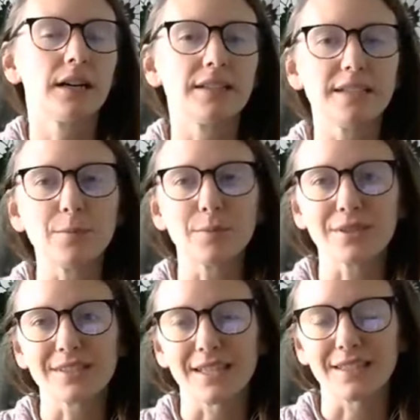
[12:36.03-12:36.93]
a deeper
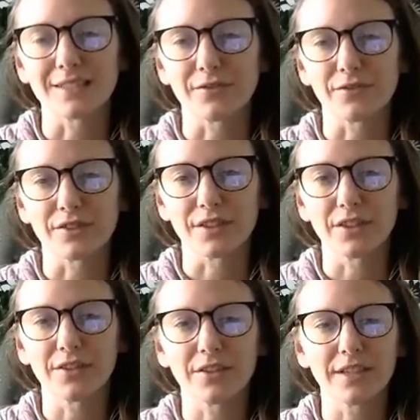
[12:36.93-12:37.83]
sense of
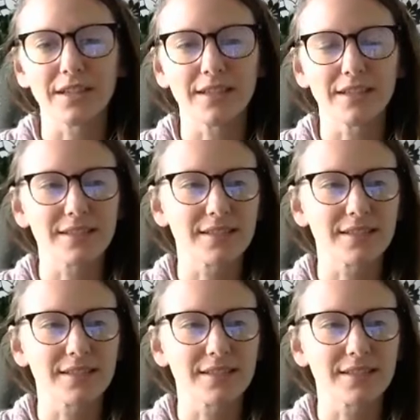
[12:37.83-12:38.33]
security and